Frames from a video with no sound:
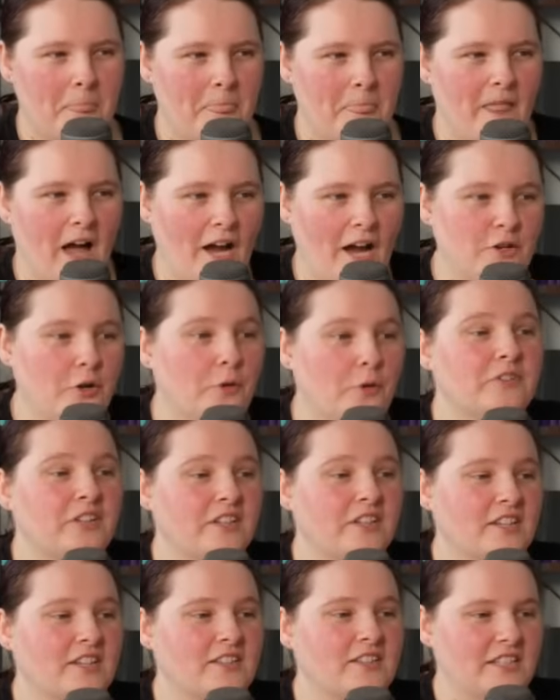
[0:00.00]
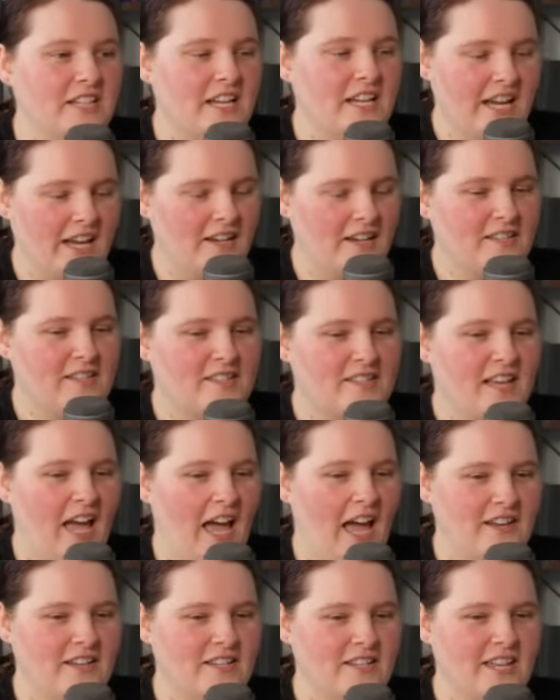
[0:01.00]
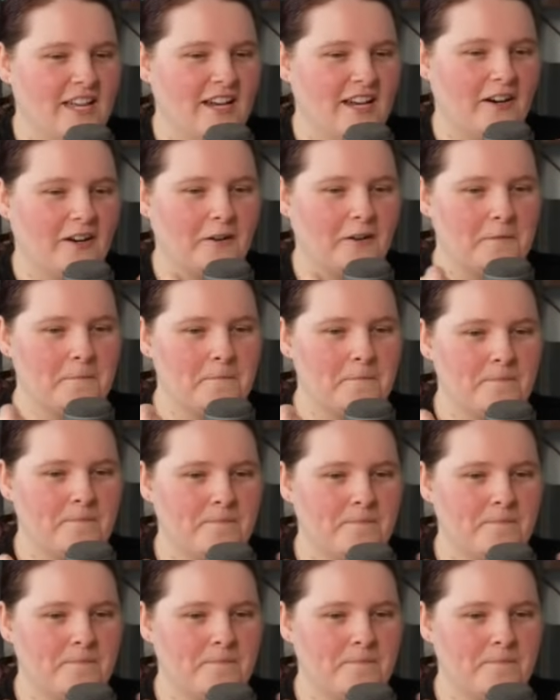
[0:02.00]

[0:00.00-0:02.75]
the inks and their